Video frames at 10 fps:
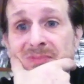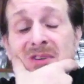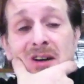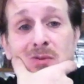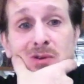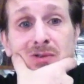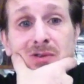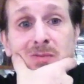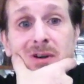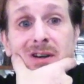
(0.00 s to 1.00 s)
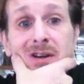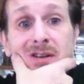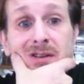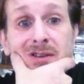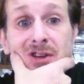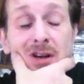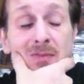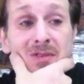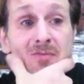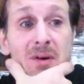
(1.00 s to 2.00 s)
you know, I wrote to my
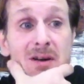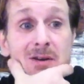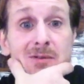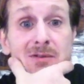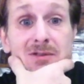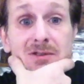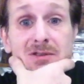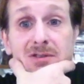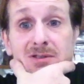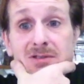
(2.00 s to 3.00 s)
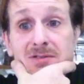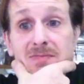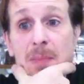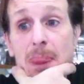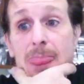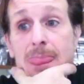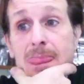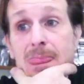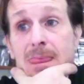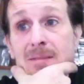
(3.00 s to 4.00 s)
adoptive parents
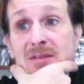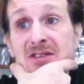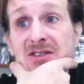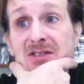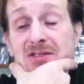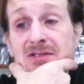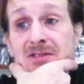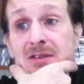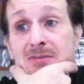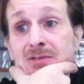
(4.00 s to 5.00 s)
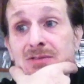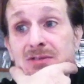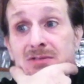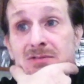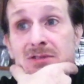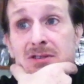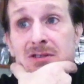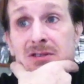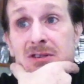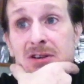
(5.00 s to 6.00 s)
and my sister. I wrote to uh,